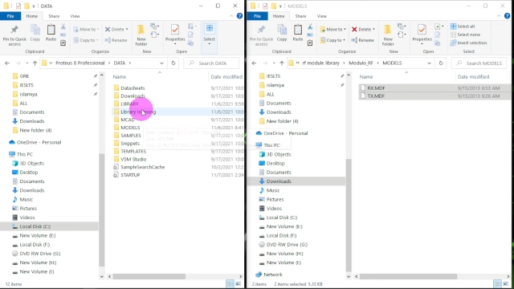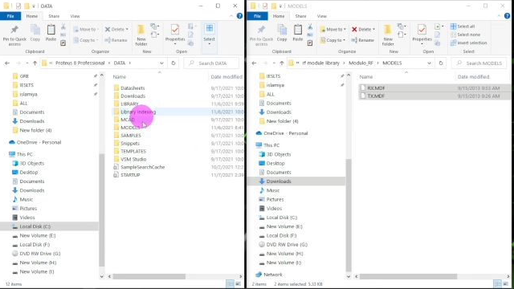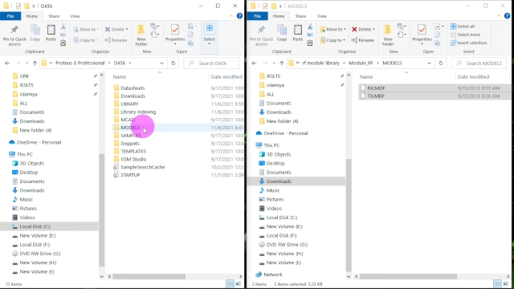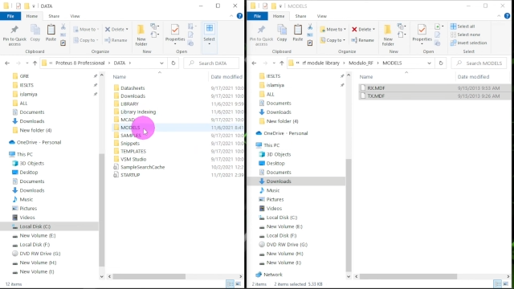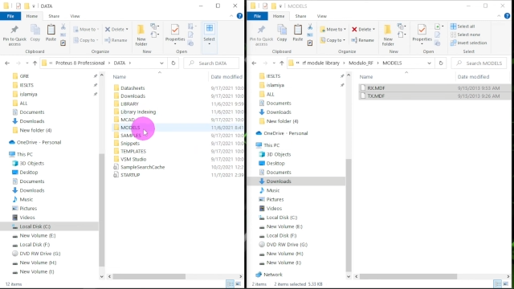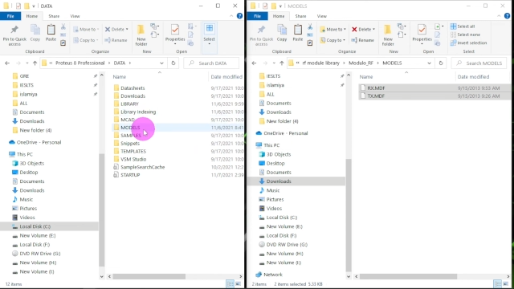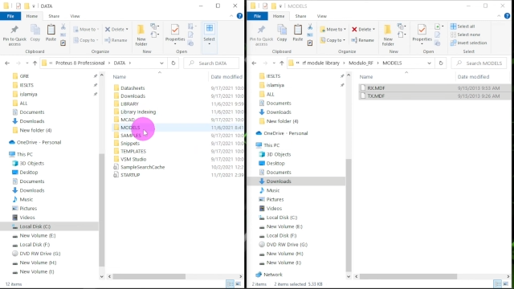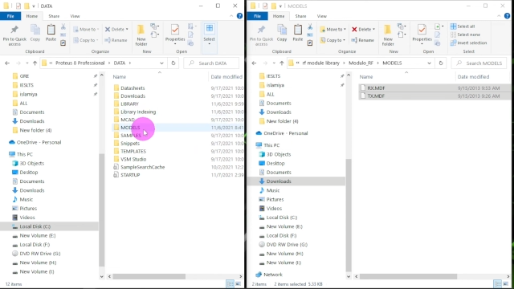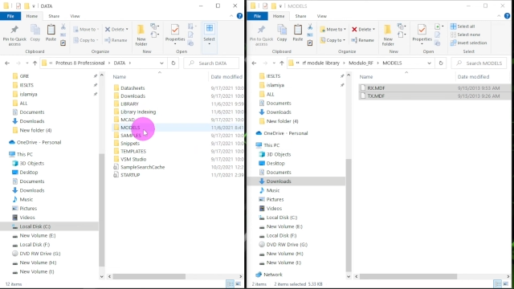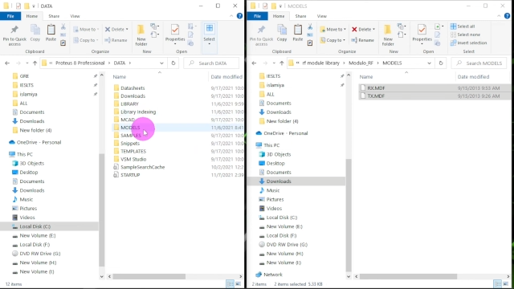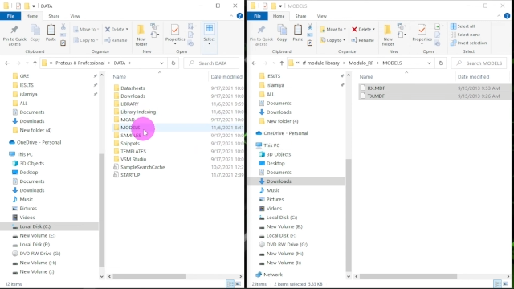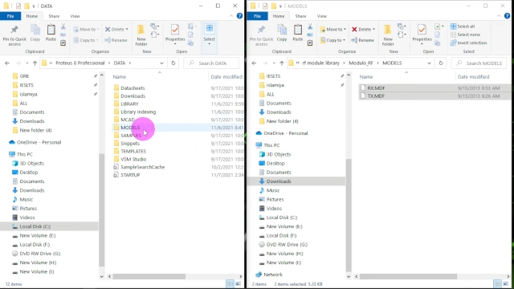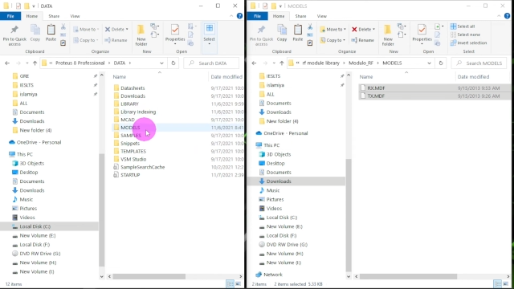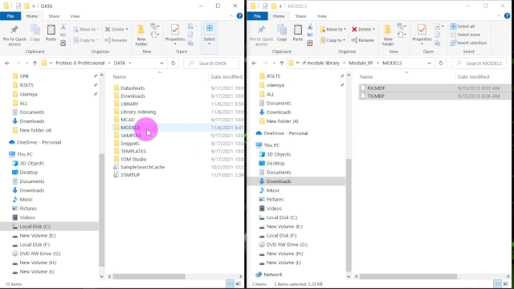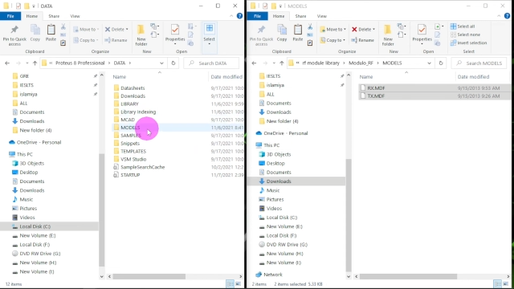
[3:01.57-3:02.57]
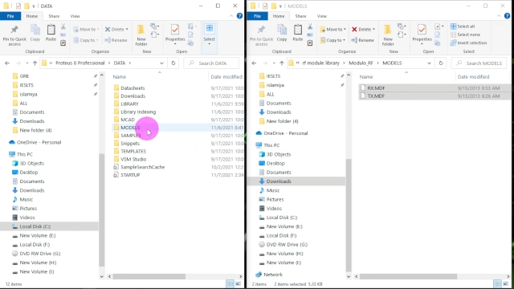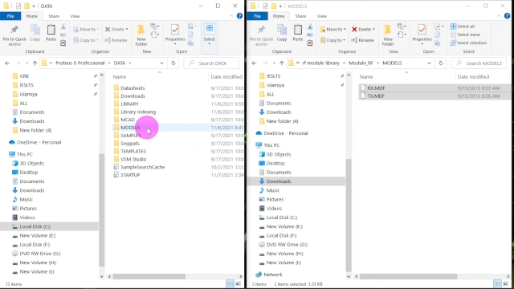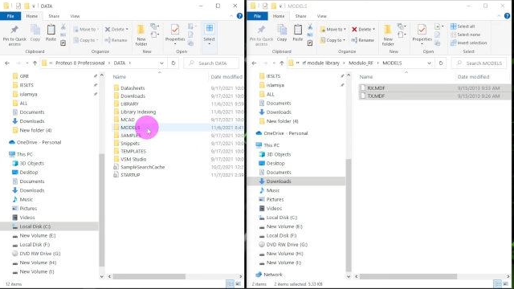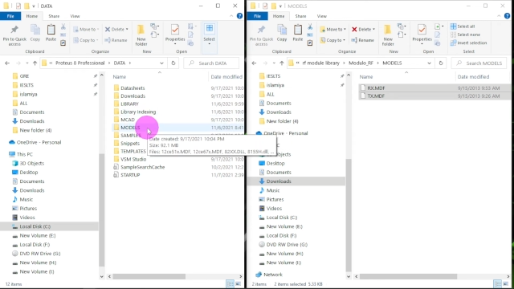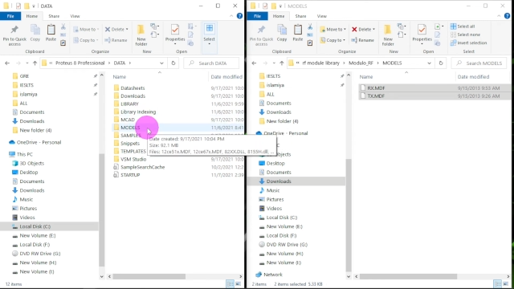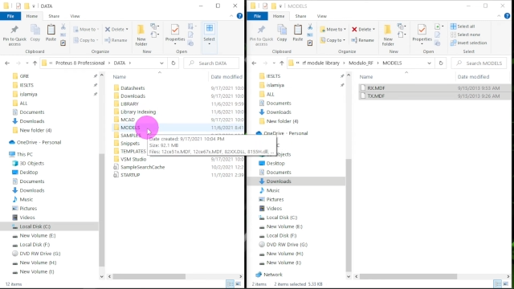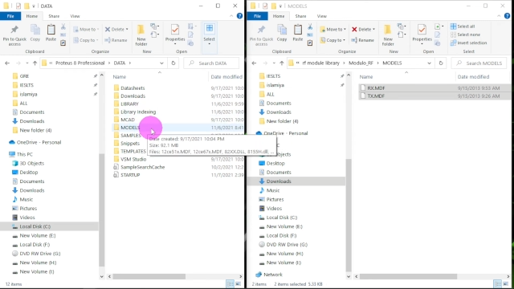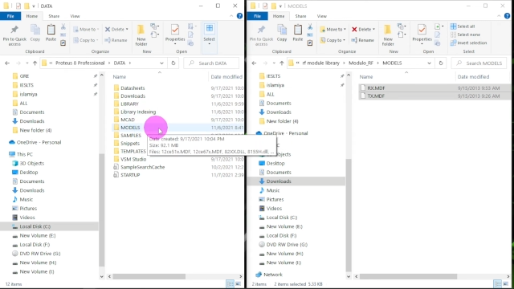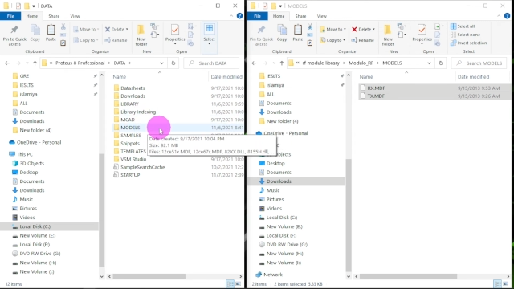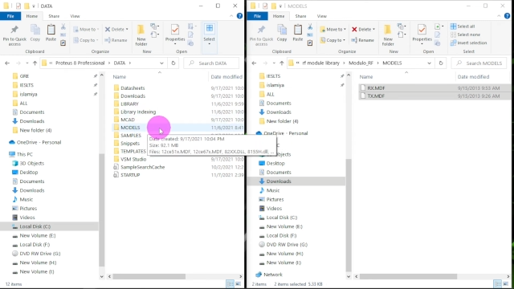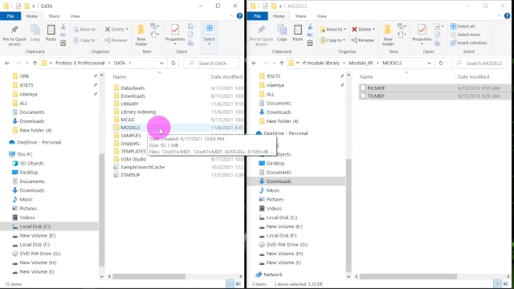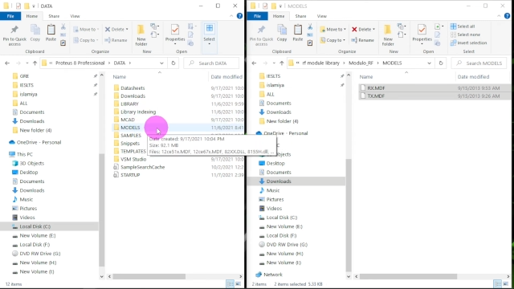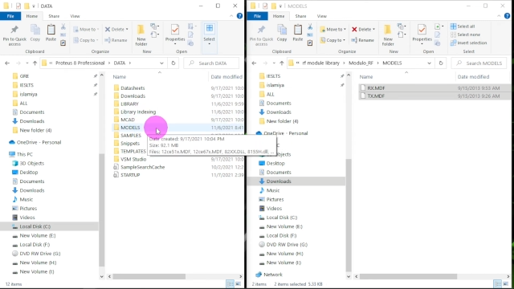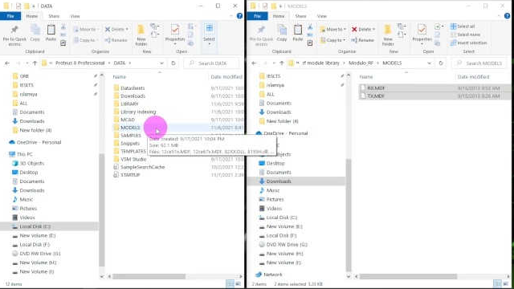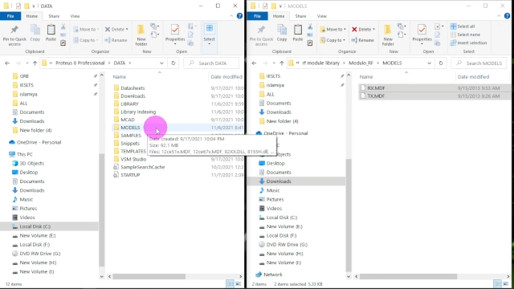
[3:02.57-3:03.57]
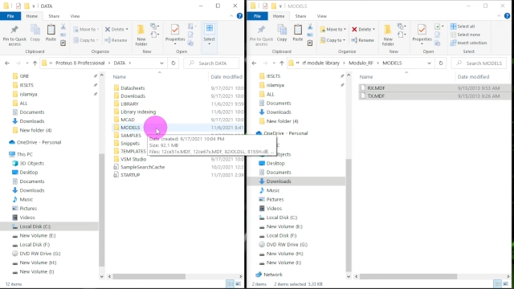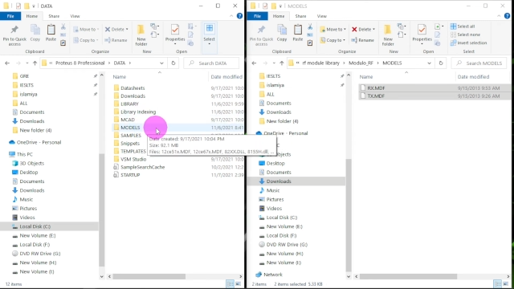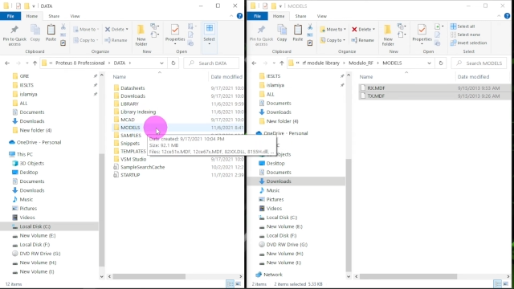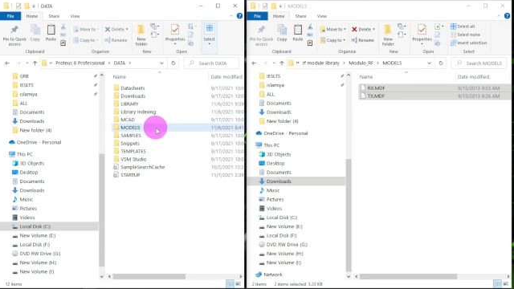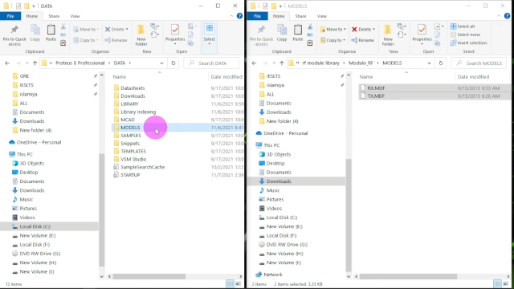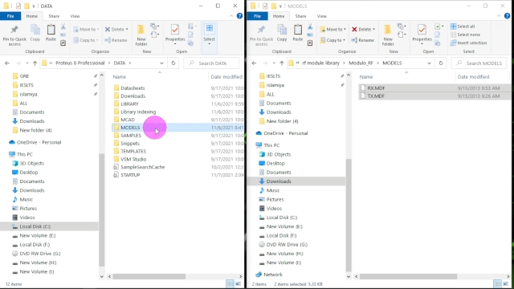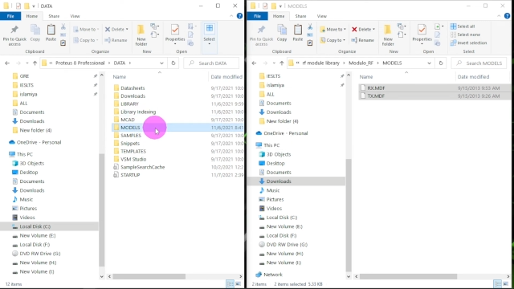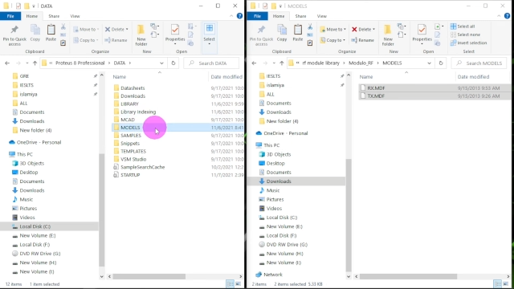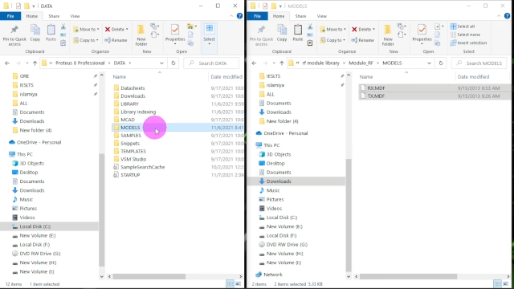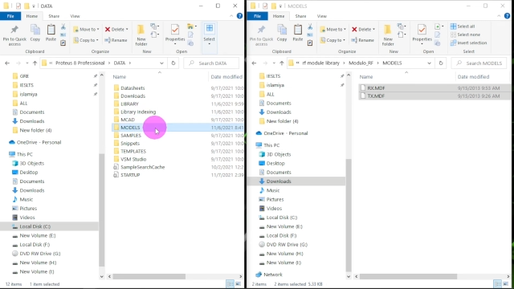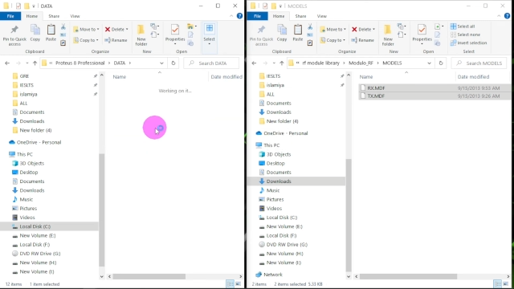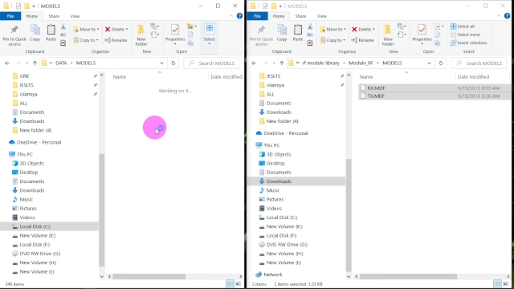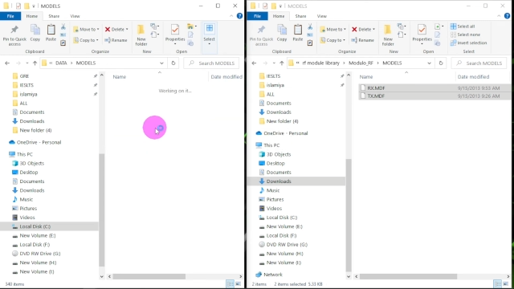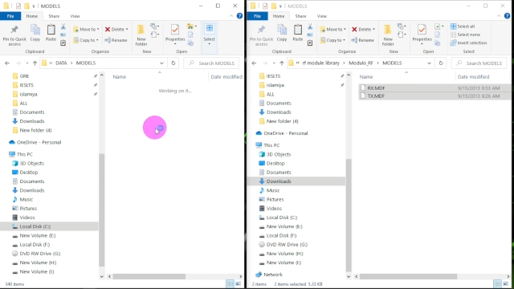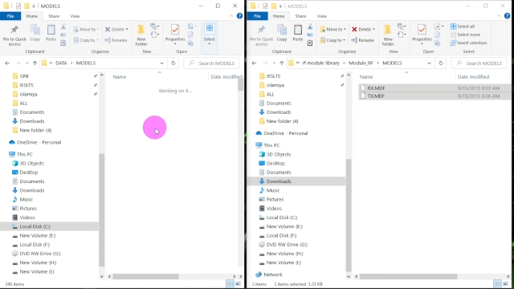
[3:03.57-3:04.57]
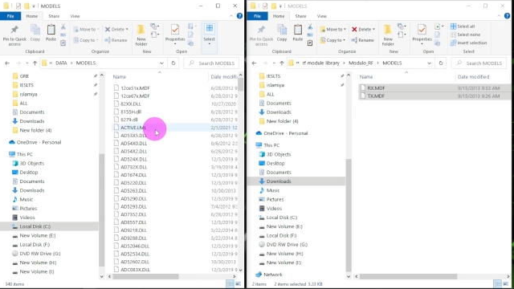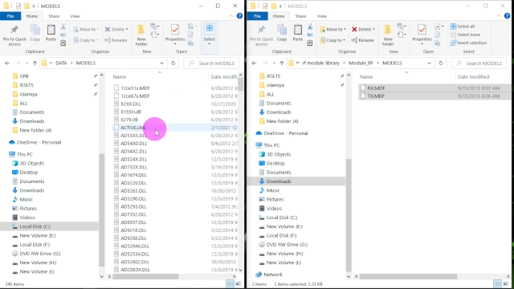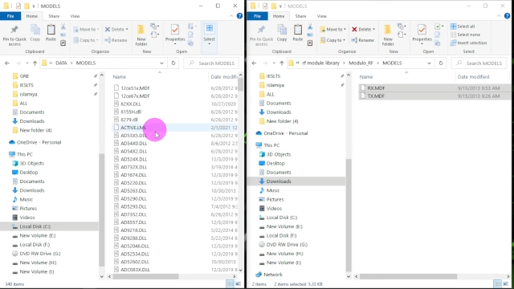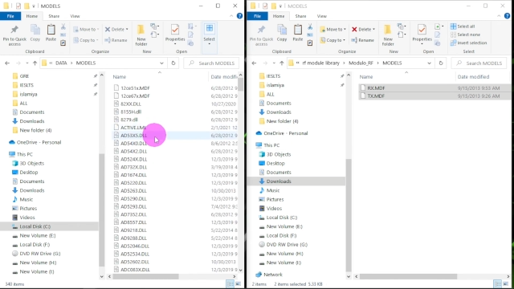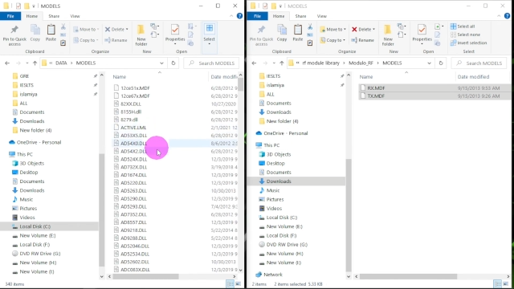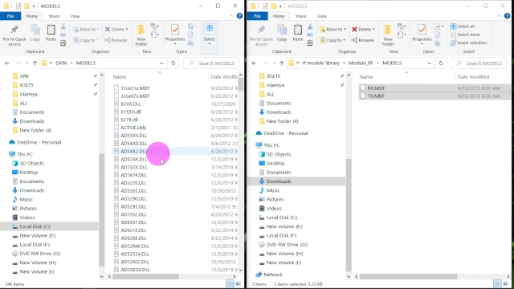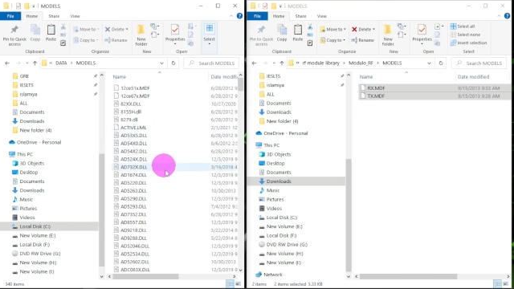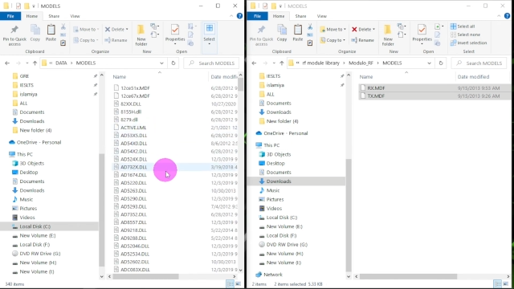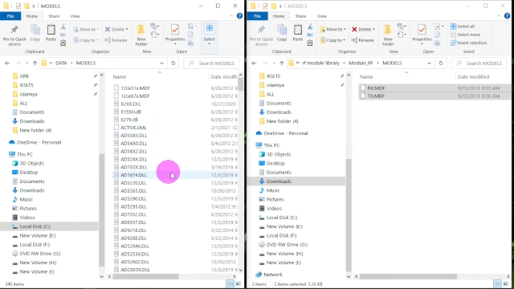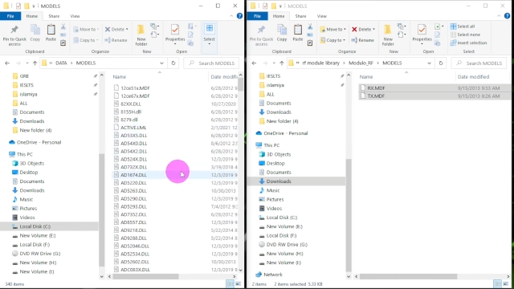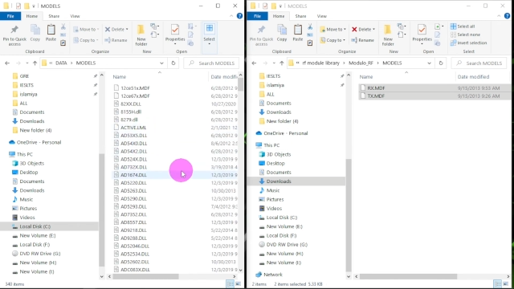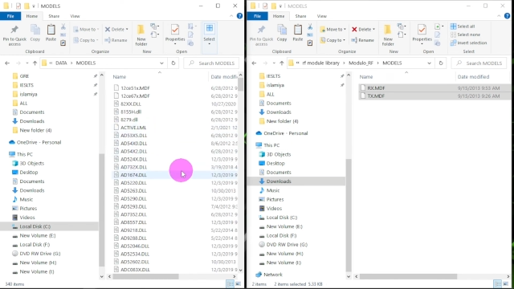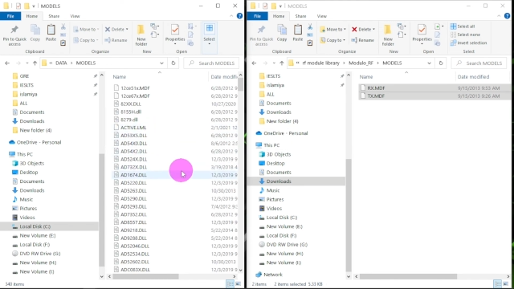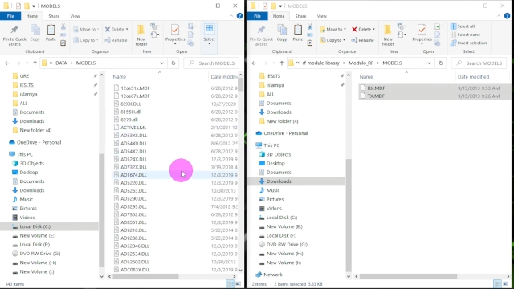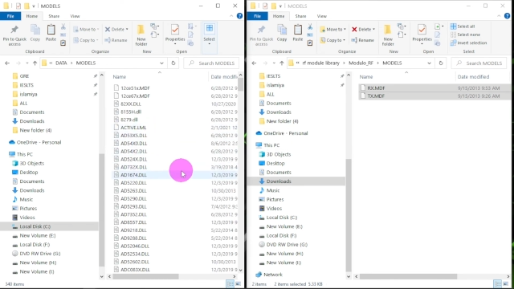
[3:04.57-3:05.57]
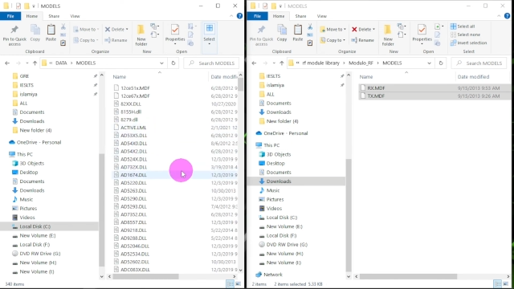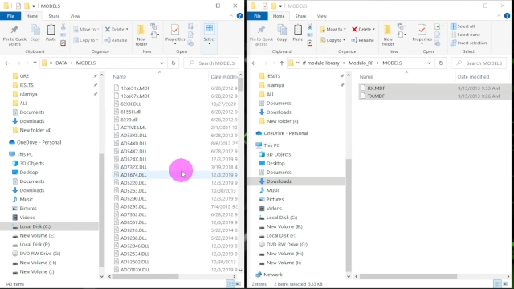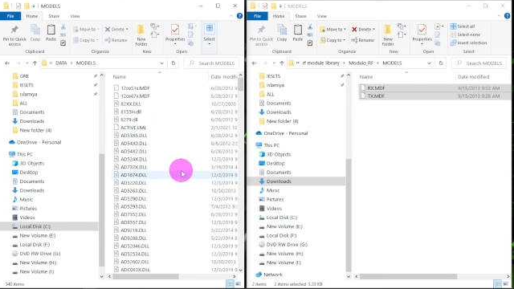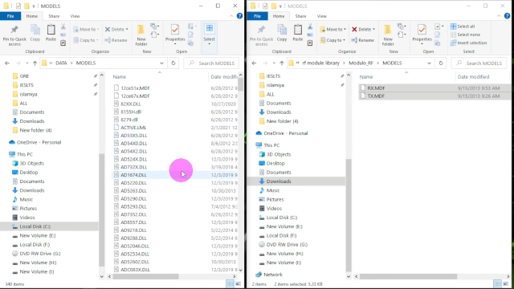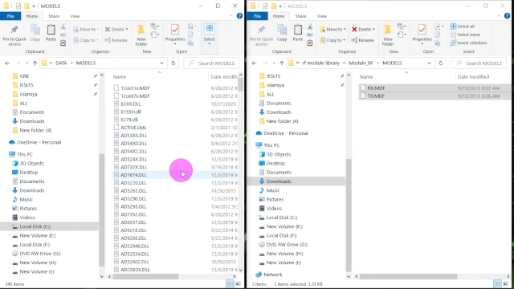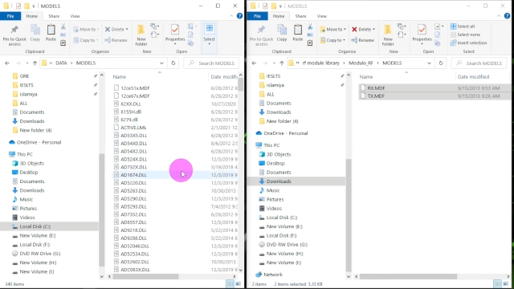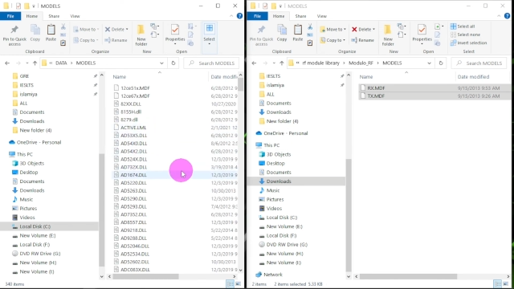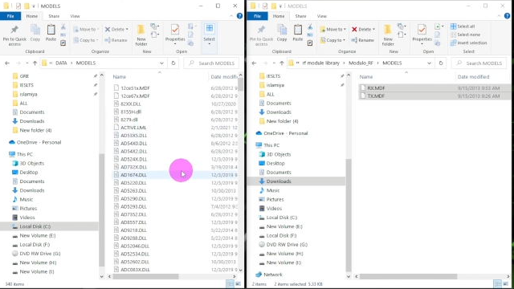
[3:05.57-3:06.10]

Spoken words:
Nobody's mouth can be seen.